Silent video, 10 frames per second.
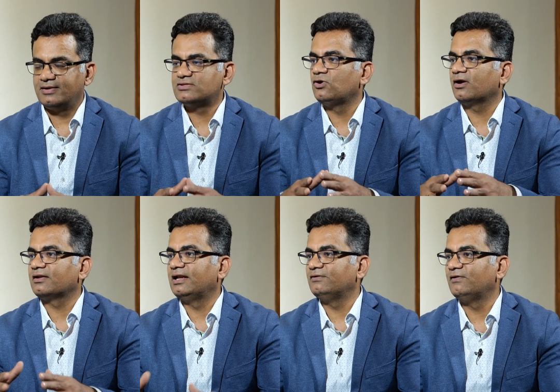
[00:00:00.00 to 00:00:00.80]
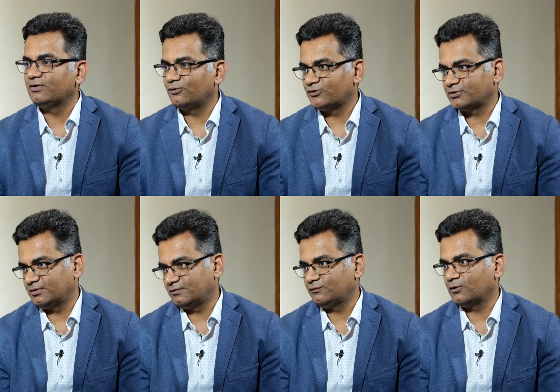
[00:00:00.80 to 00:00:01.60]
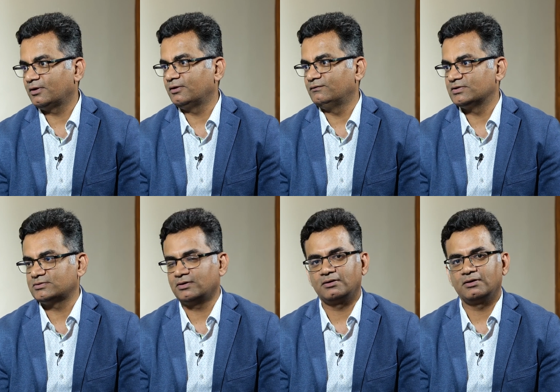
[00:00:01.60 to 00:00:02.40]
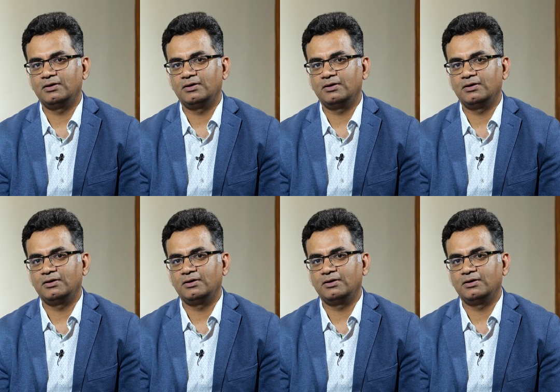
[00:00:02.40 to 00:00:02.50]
is not a relevant question for an investor.